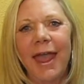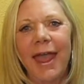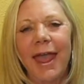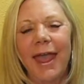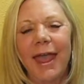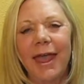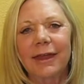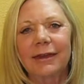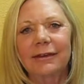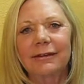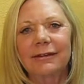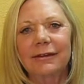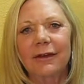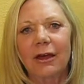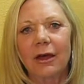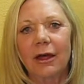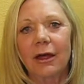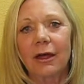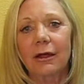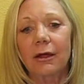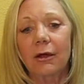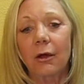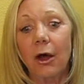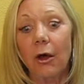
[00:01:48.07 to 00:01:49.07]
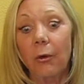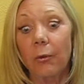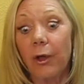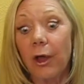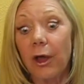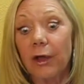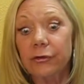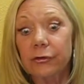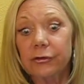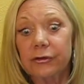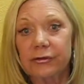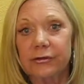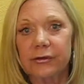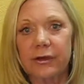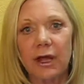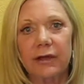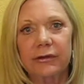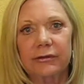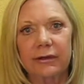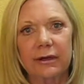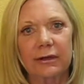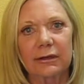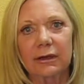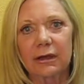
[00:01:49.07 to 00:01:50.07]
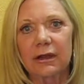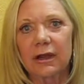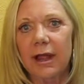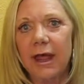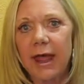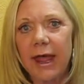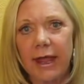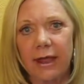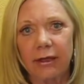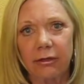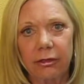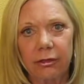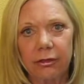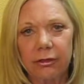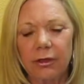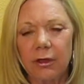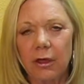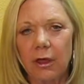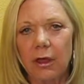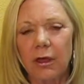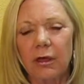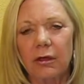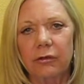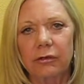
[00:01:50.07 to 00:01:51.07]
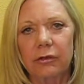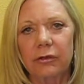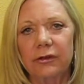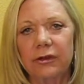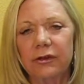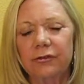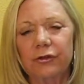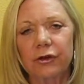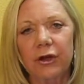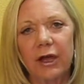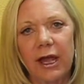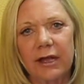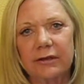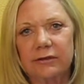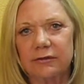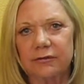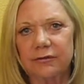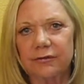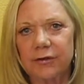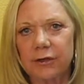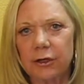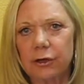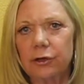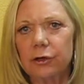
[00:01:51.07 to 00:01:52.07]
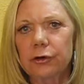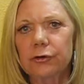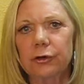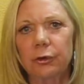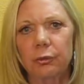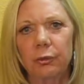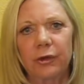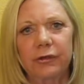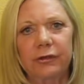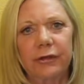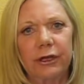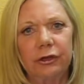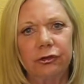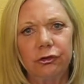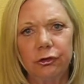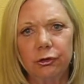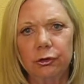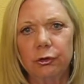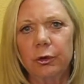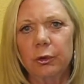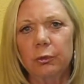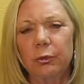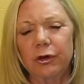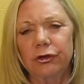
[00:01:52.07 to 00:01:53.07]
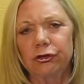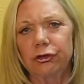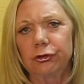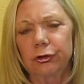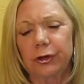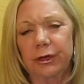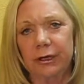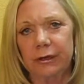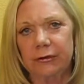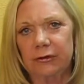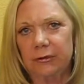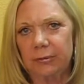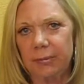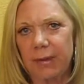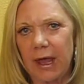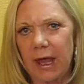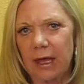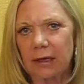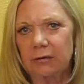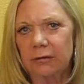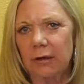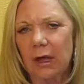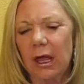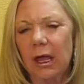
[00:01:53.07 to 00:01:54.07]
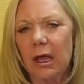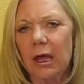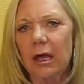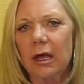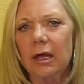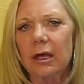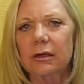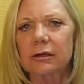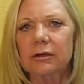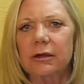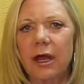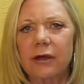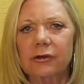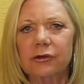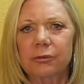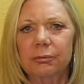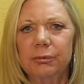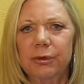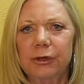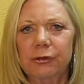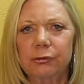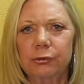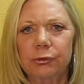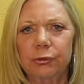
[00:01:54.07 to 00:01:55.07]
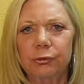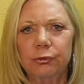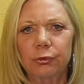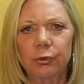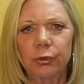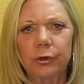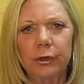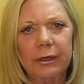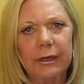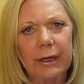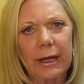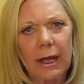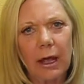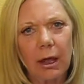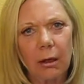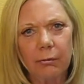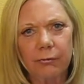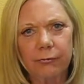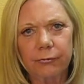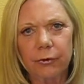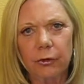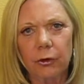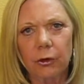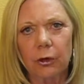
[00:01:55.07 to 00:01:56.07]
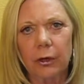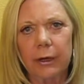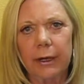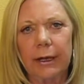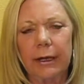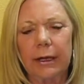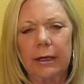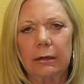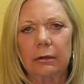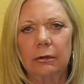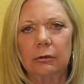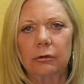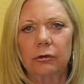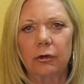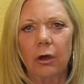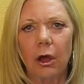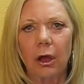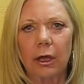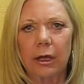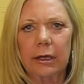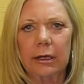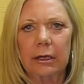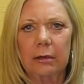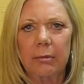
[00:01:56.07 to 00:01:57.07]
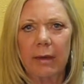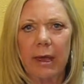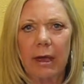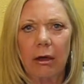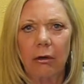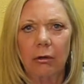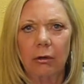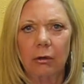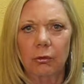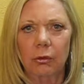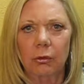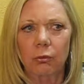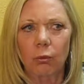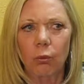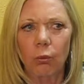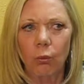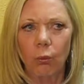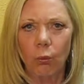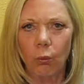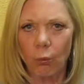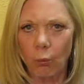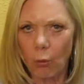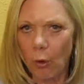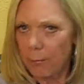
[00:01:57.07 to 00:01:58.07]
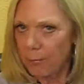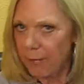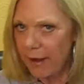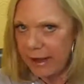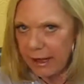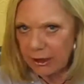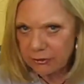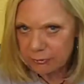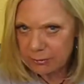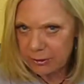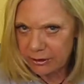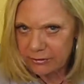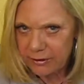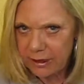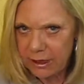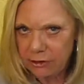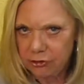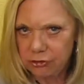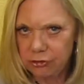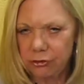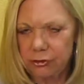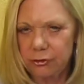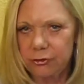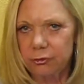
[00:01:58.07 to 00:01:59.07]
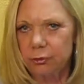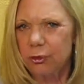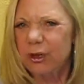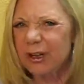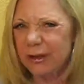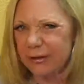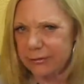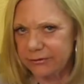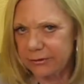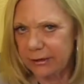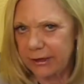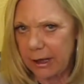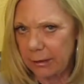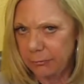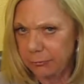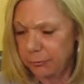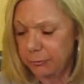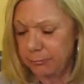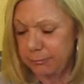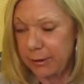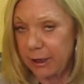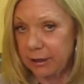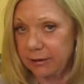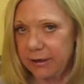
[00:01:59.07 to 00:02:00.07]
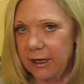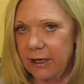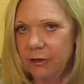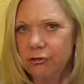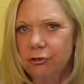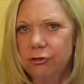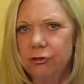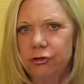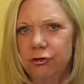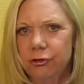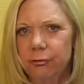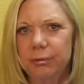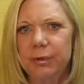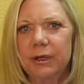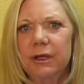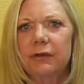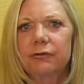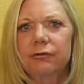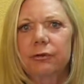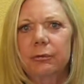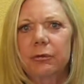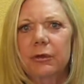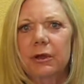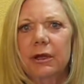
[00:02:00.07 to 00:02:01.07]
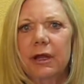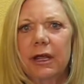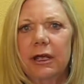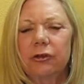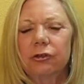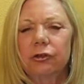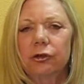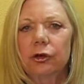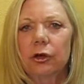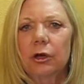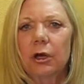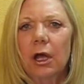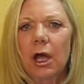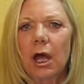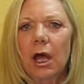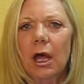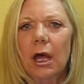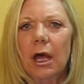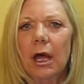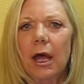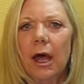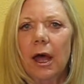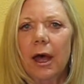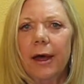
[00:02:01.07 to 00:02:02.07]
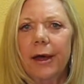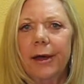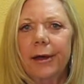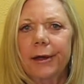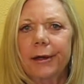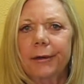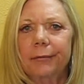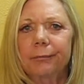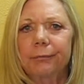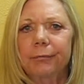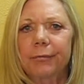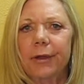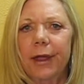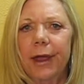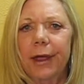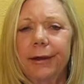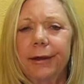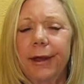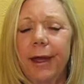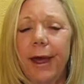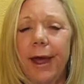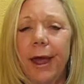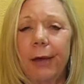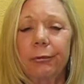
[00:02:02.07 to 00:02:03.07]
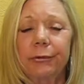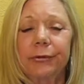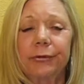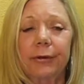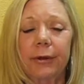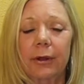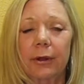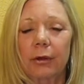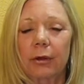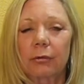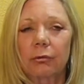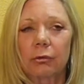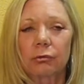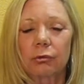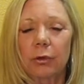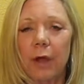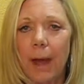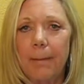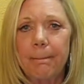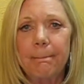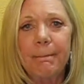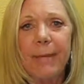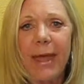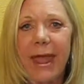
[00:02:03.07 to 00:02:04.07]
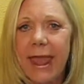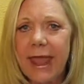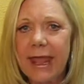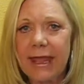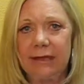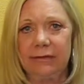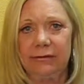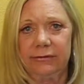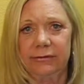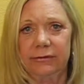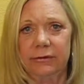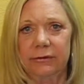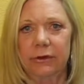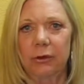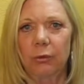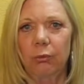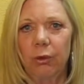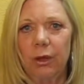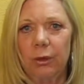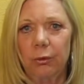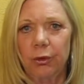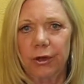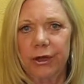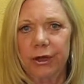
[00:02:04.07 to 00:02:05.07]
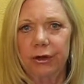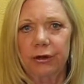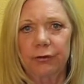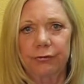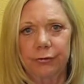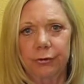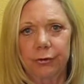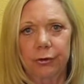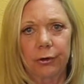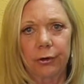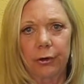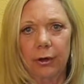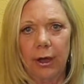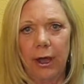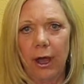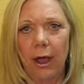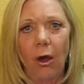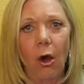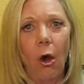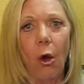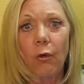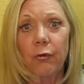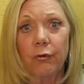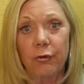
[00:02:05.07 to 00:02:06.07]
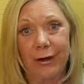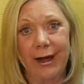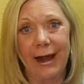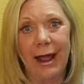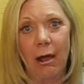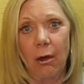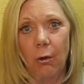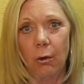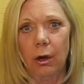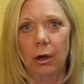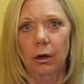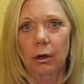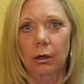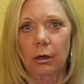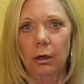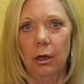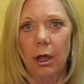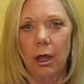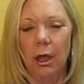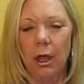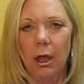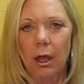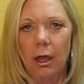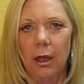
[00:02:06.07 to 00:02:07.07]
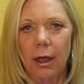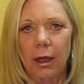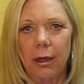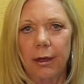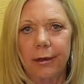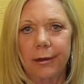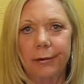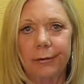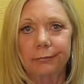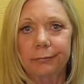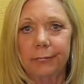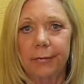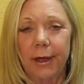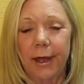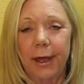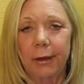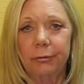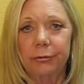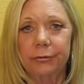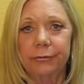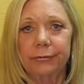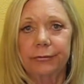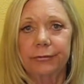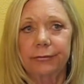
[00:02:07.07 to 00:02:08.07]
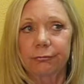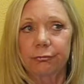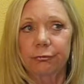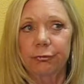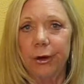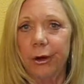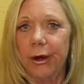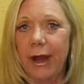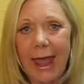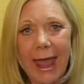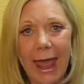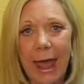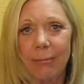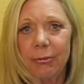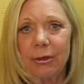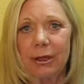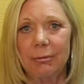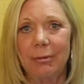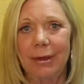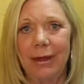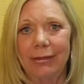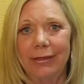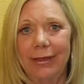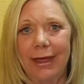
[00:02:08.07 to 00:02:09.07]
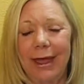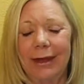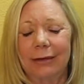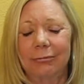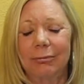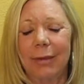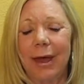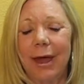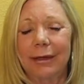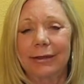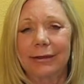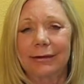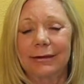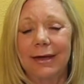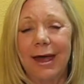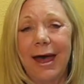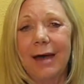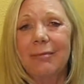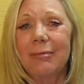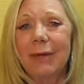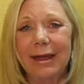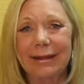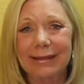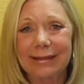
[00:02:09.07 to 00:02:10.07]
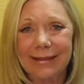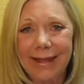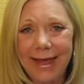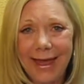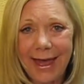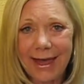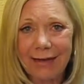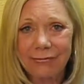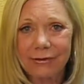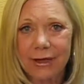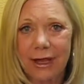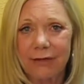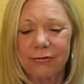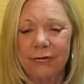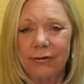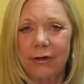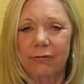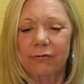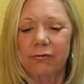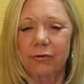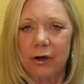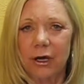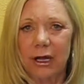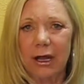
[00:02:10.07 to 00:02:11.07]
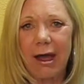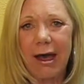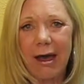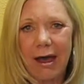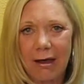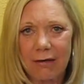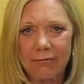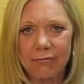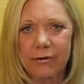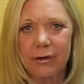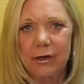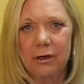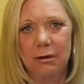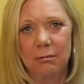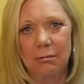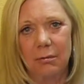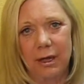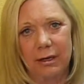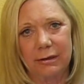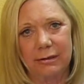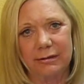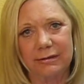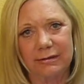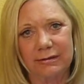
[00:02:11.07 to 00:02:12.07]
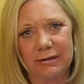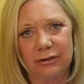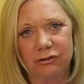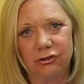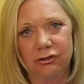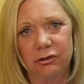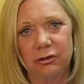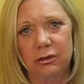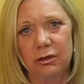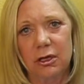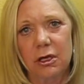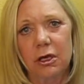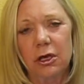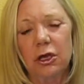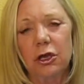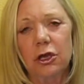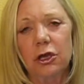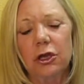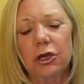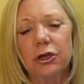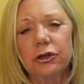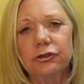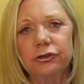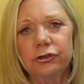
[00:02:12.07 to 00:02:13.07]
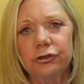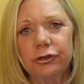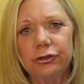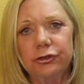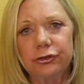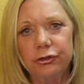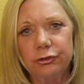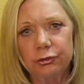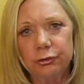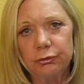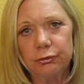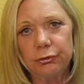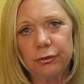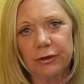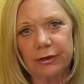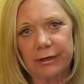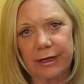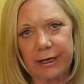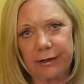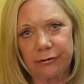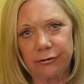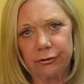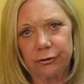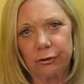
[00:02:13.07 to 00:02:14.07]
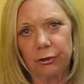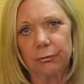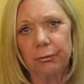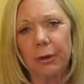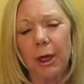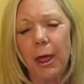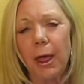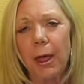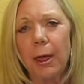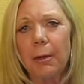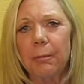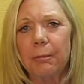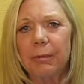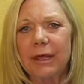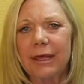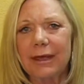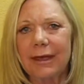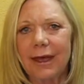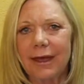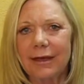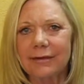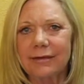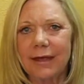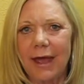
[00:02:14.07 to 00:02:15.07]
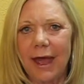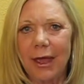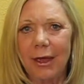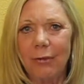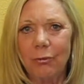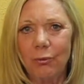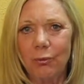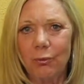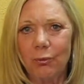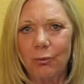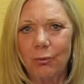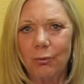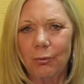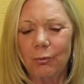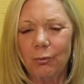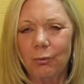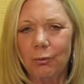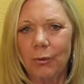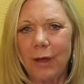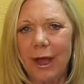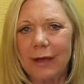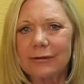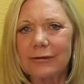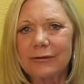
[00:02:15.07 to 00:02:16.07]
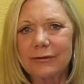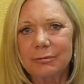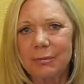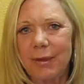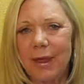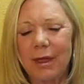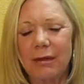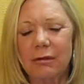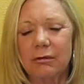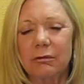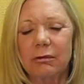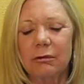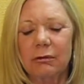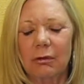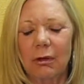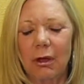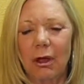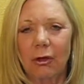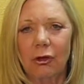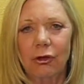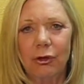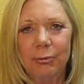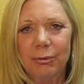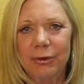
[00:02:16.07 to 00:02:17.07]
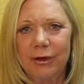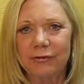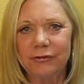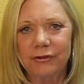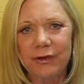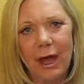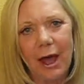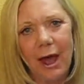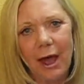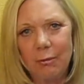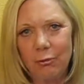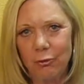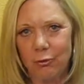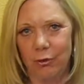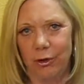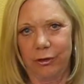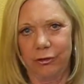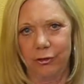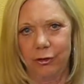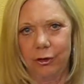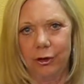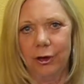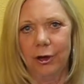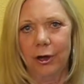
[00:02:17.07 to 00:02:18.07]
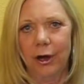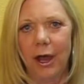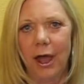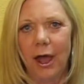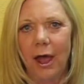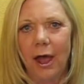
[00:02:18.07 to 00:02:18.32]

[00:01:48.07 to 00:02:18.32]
And we also discussed at length the different kinds of fillers and what they do and what you could expect. Dr. Biggs was really helpful in talking about what my expectations, realistic expectations should be from the laser. I was amazed that we were here for over an hour. I was very happy about that, and by the time I left, I felt very confident in my decision to do the laser because I got to spend a good bit of time with her.